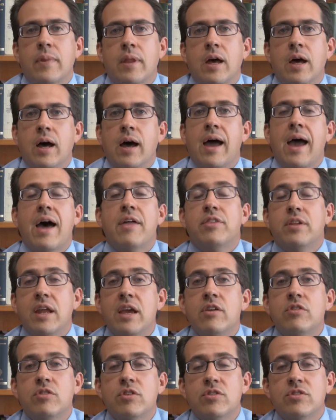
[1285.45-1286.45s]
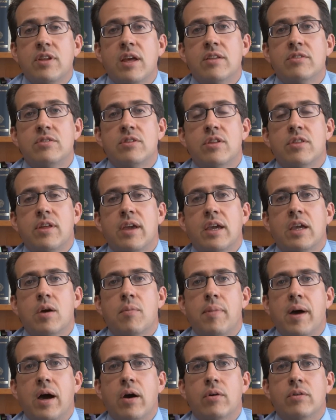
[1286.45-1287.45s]
uh, Athanasius tends to think
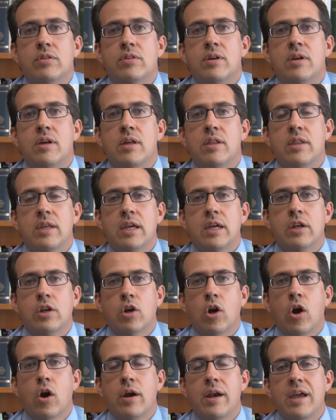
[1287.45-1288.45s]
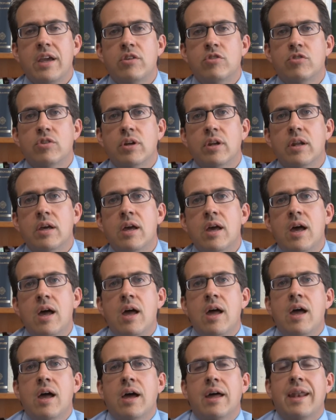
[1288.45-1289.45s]
about the incarnation.
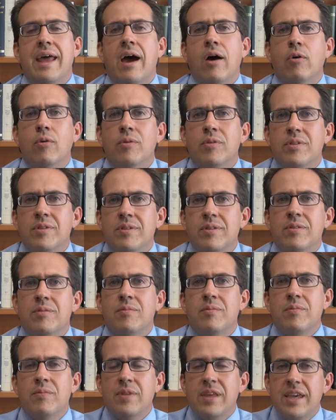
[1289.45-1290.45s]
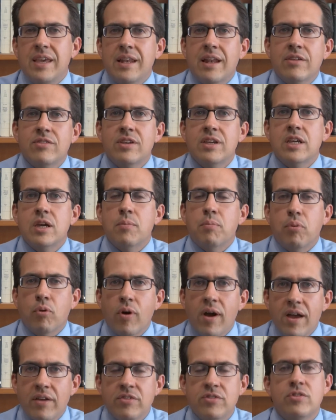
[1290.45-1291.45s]
Now, he doesn't get
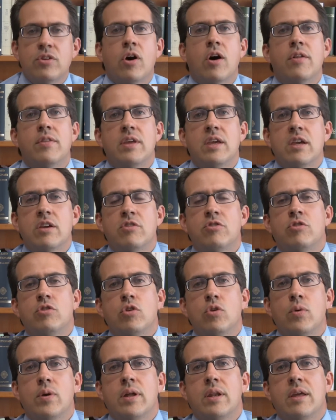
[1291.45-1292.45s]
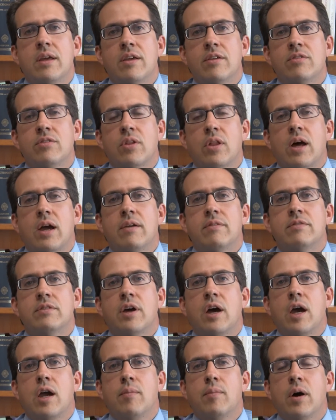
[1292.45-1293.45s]
pressed on the issue in his
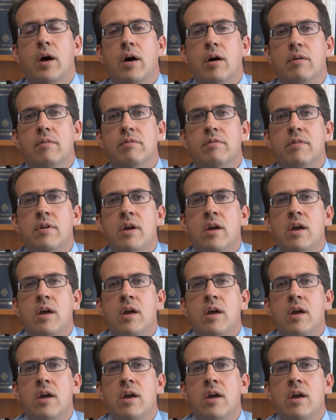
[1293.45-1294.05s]
lifetime of